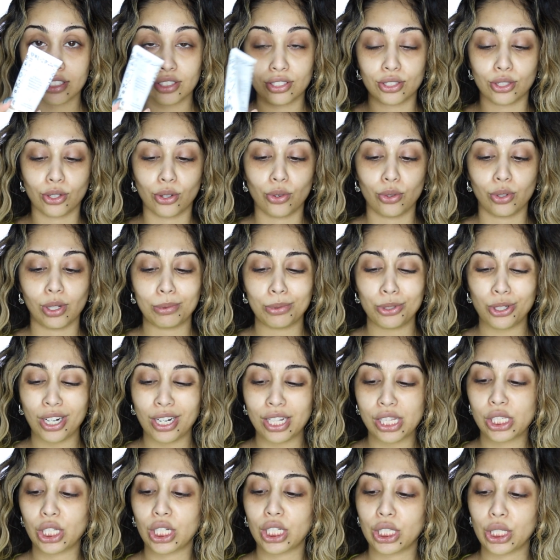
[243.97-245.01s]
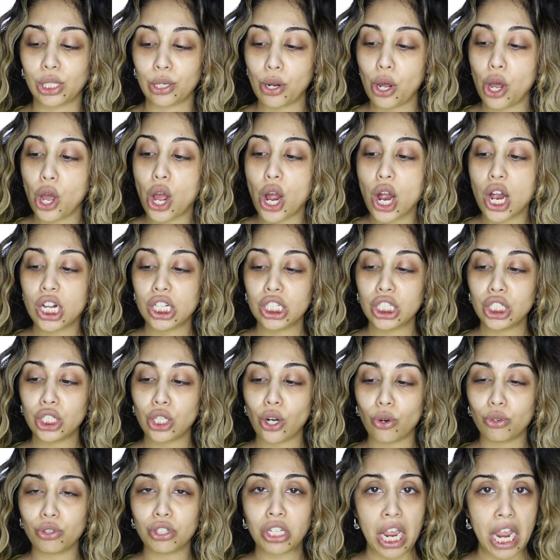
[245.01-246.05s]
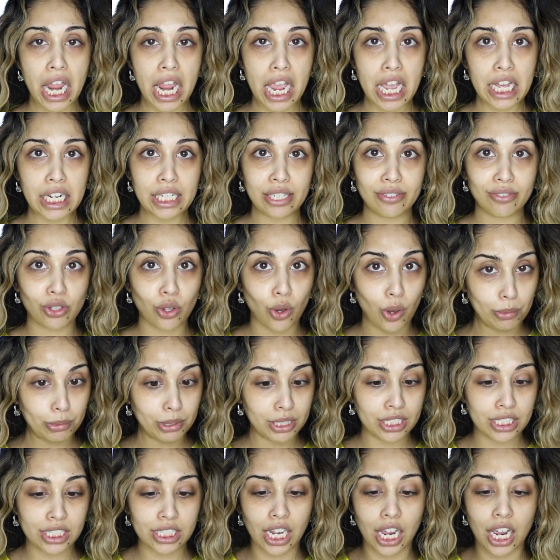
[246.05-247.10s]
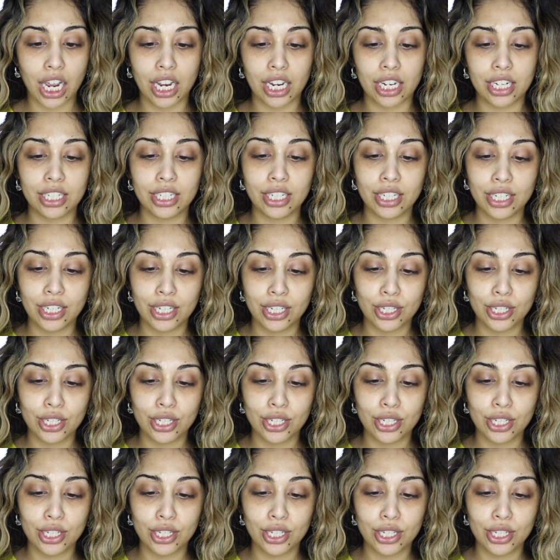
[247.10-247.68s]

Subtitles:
So I'm trying to look a little, you know, tan, even though I'm inside.